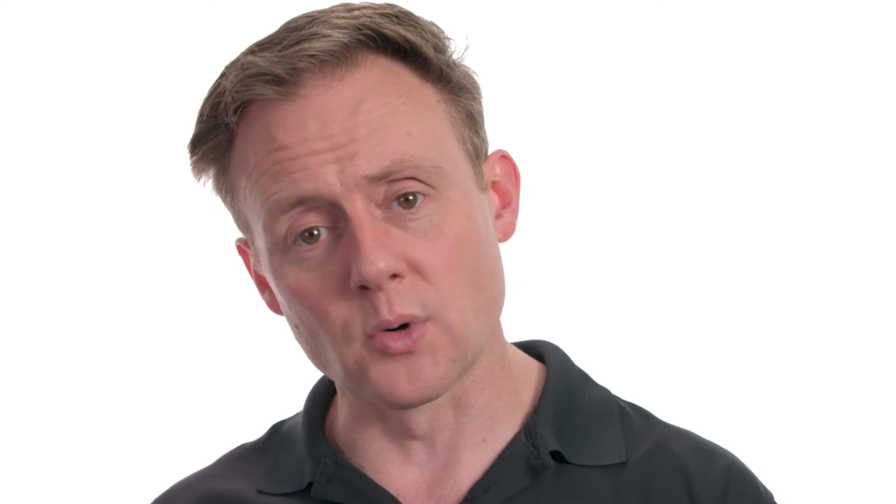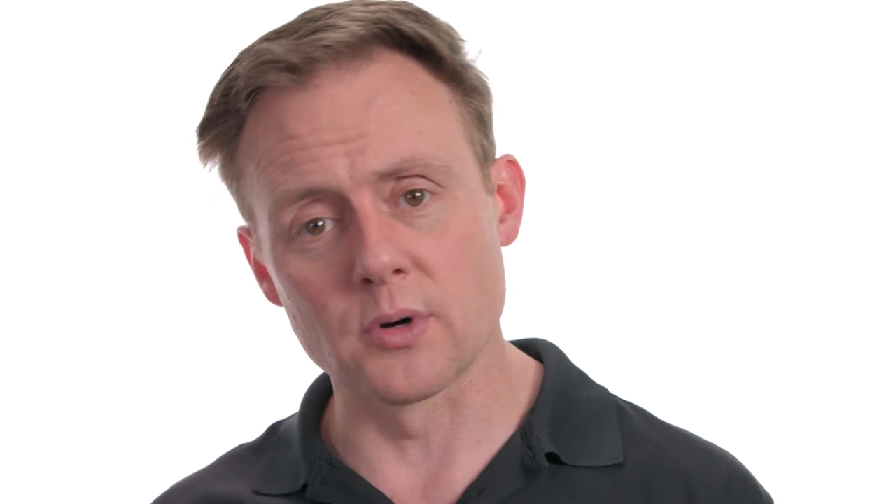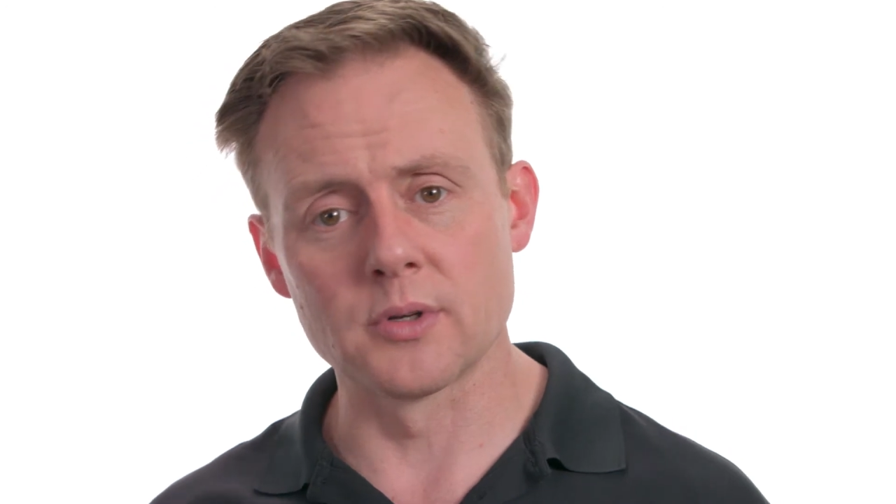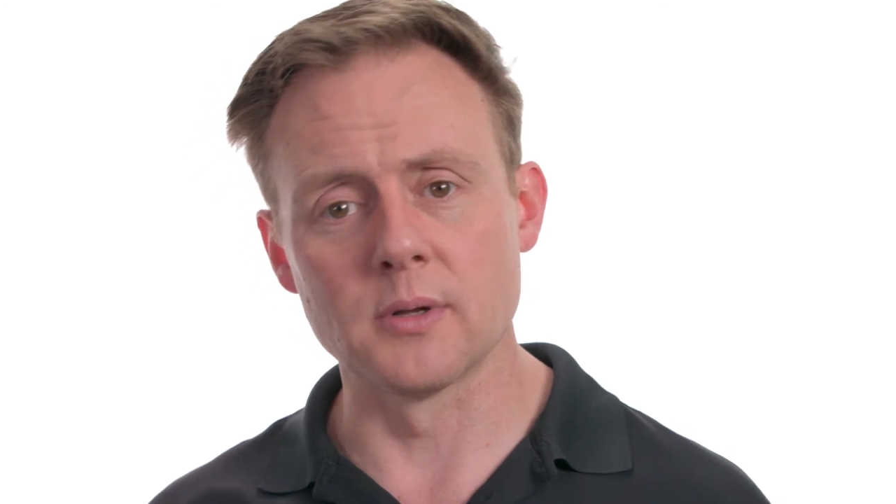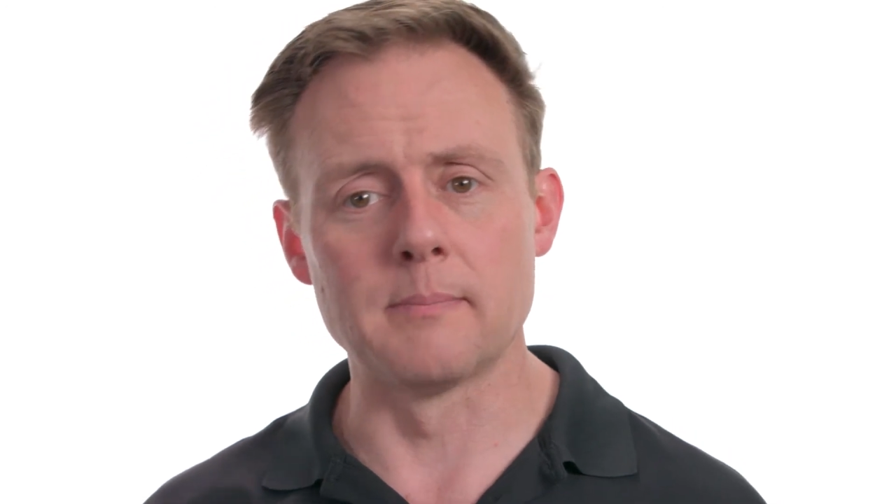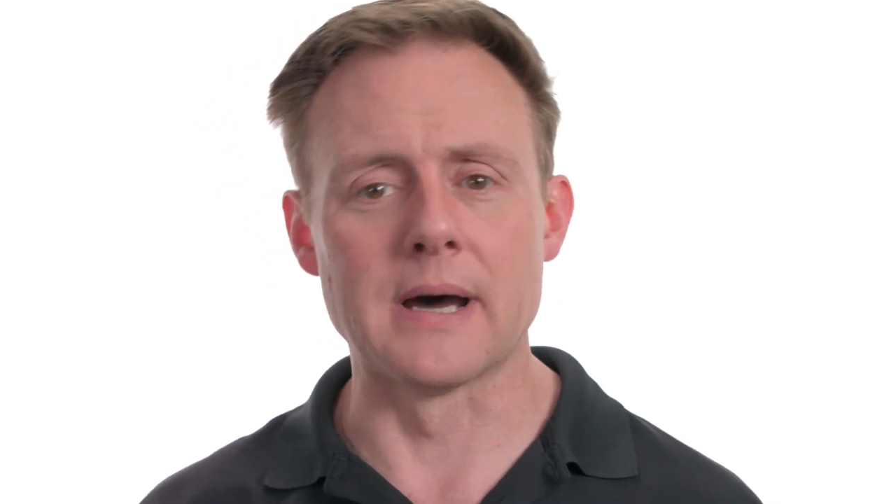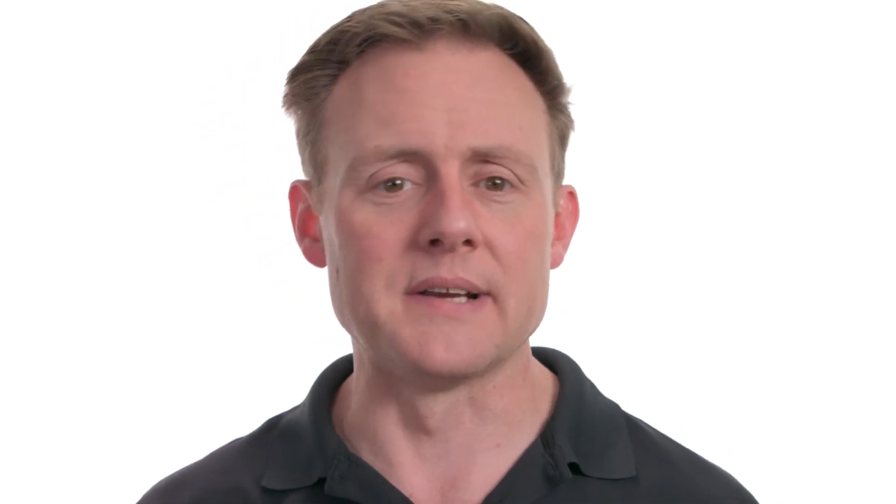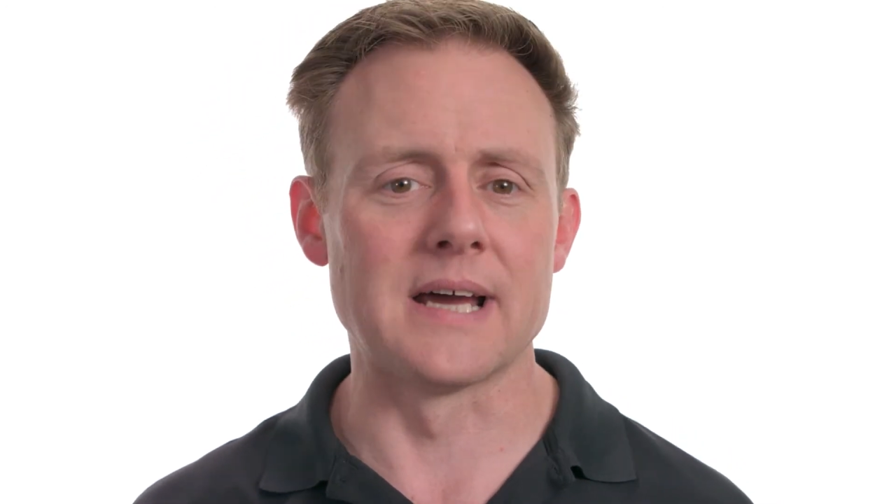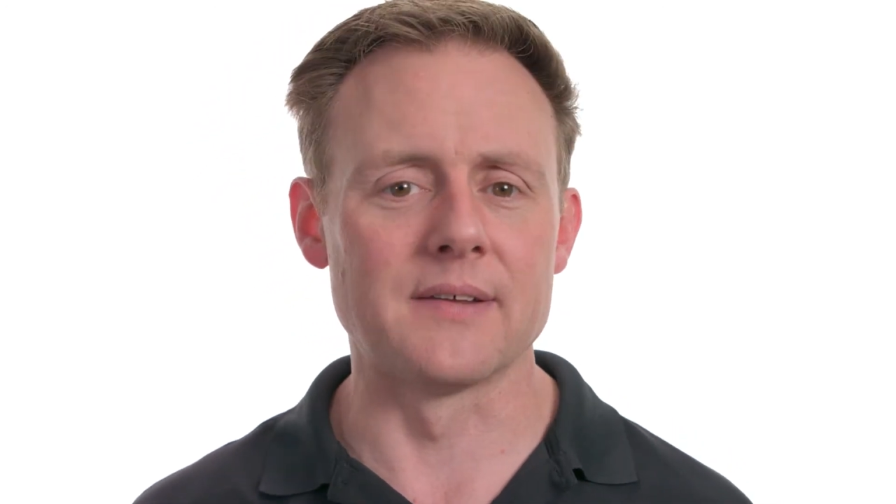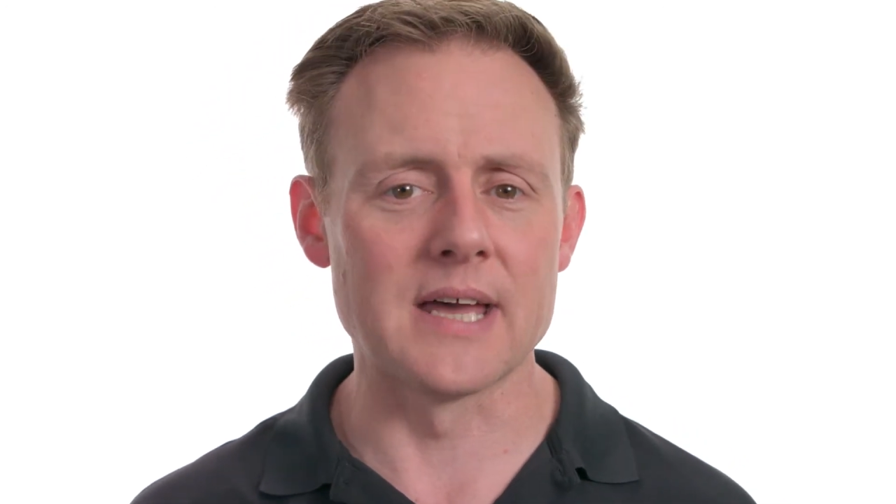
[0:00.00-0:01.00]
in order to
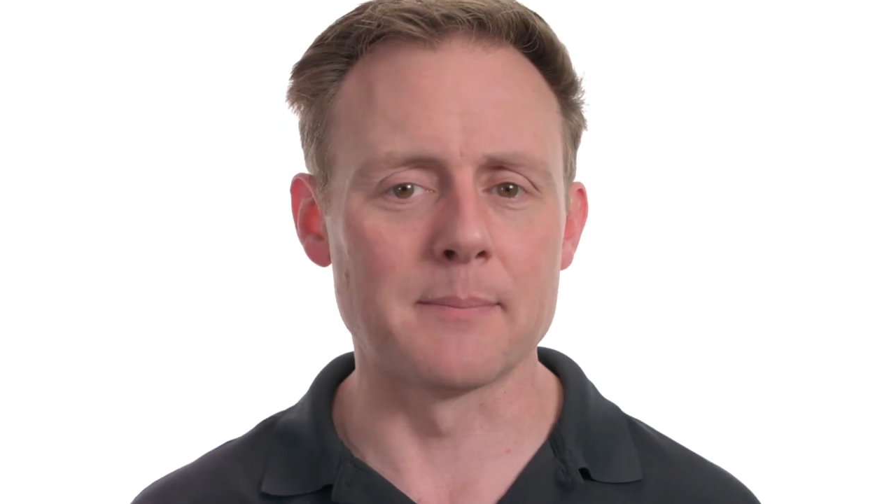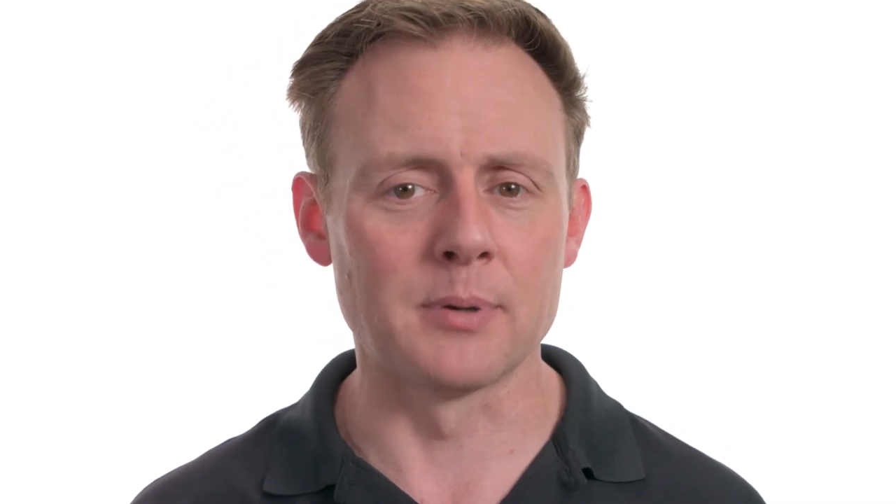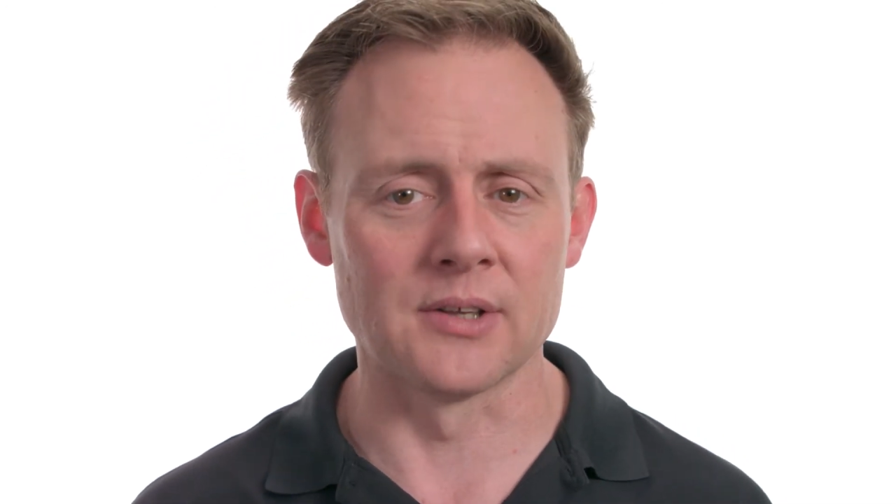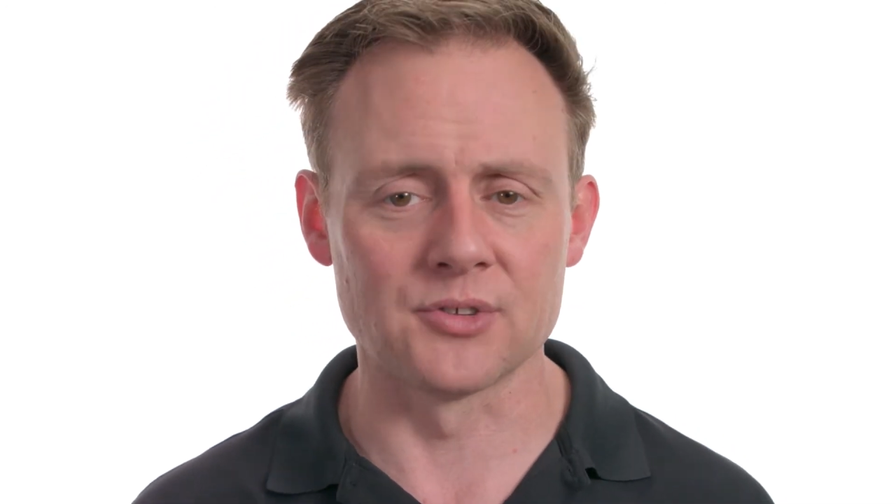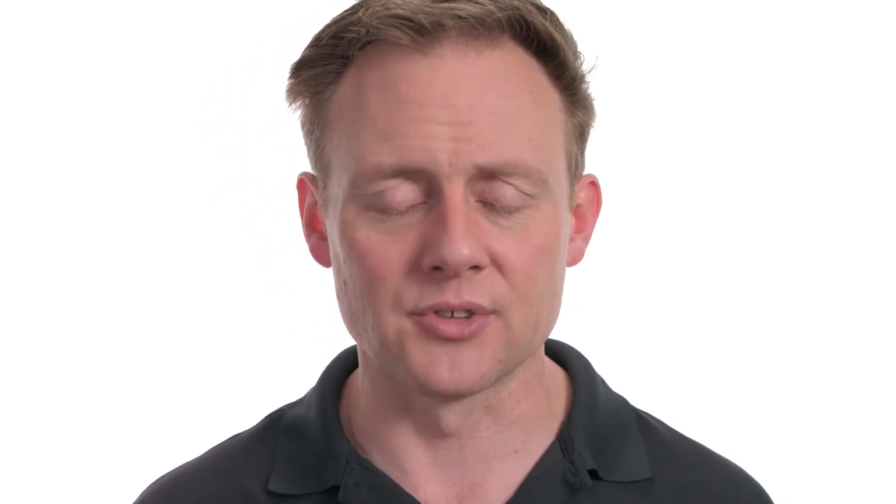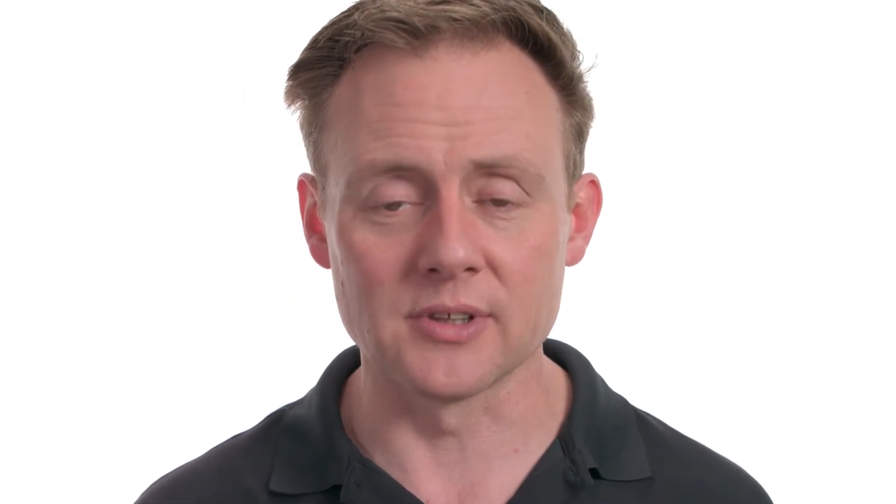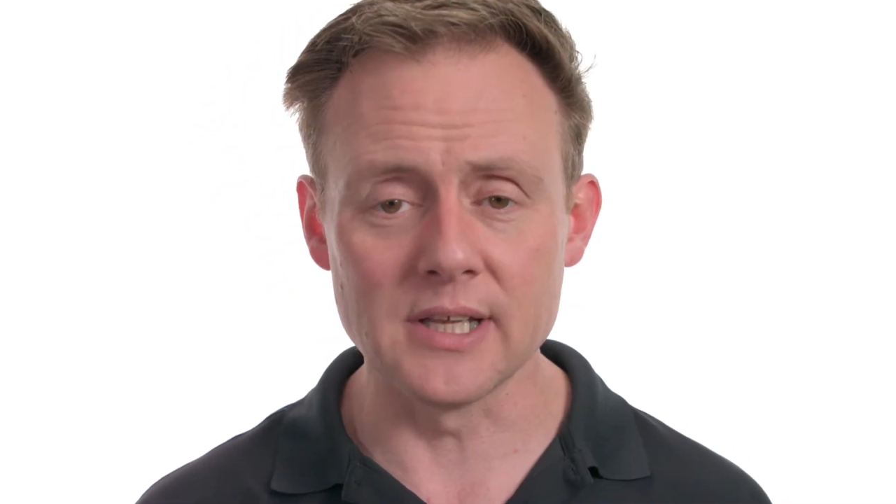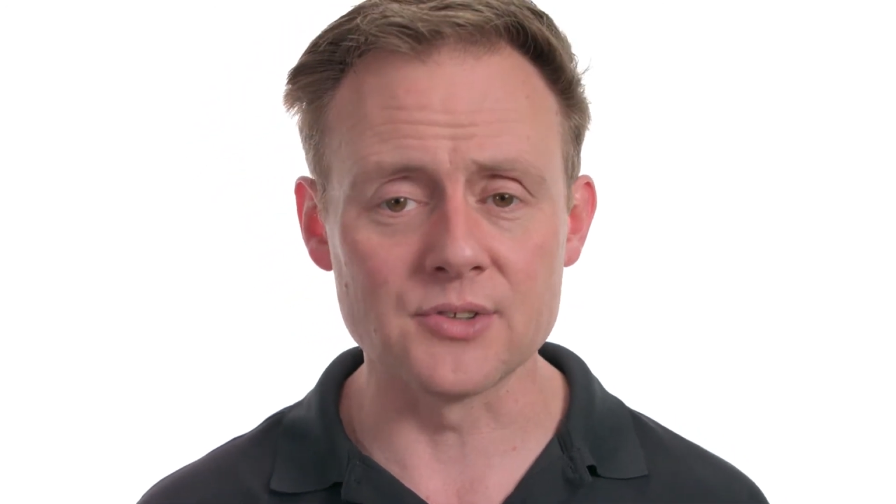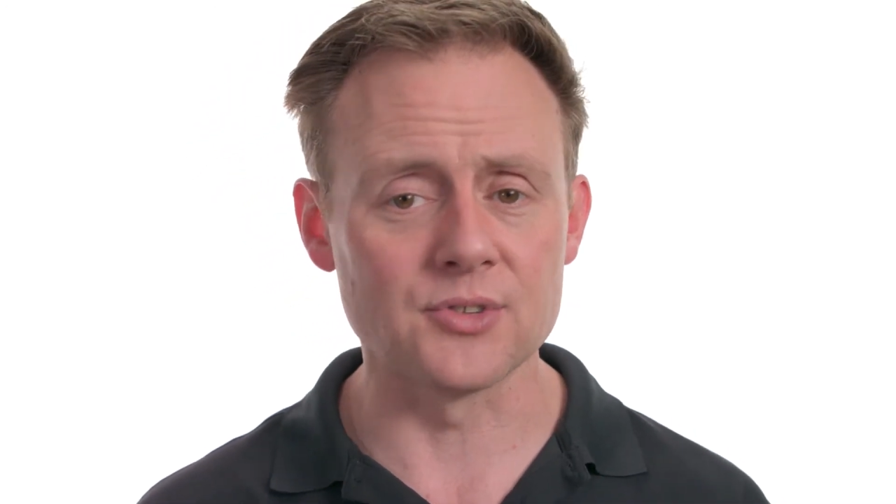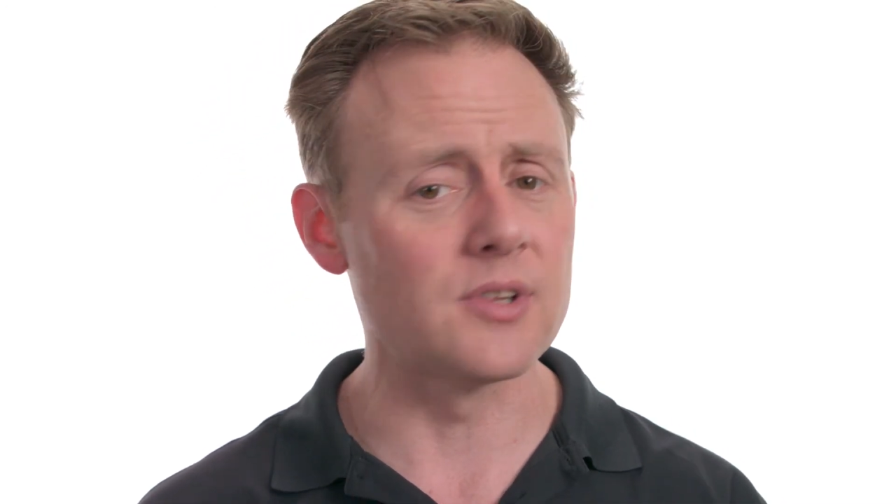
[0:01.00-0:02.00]
buy down that processing
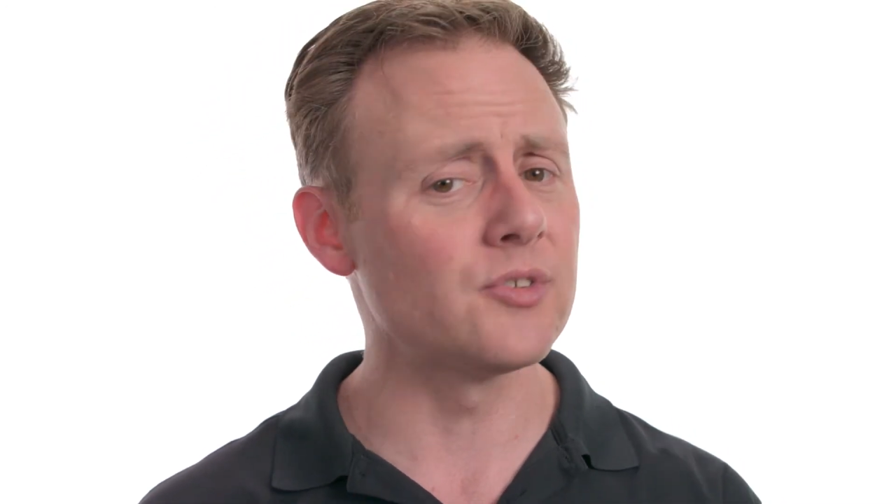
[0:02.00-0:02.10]
latency,